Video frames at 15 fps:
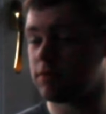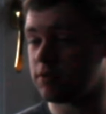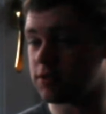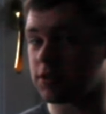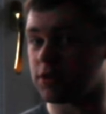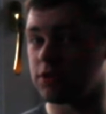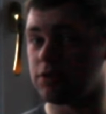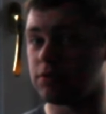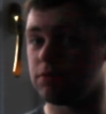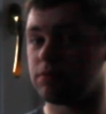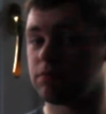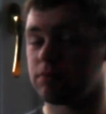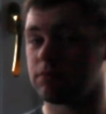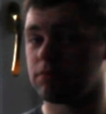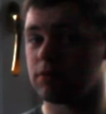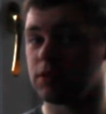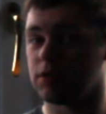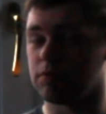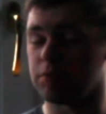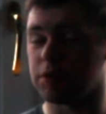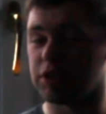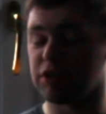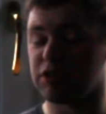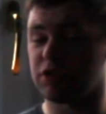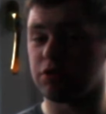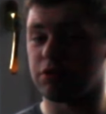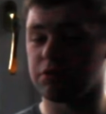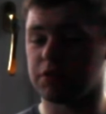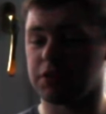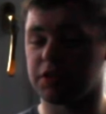So we
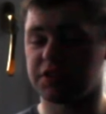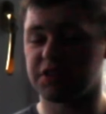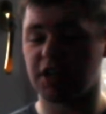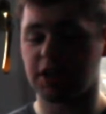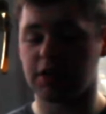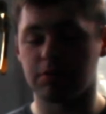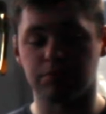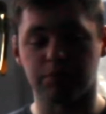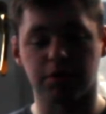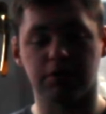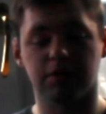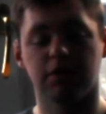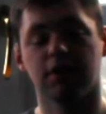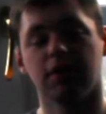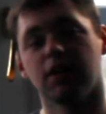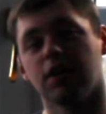go on to the second one.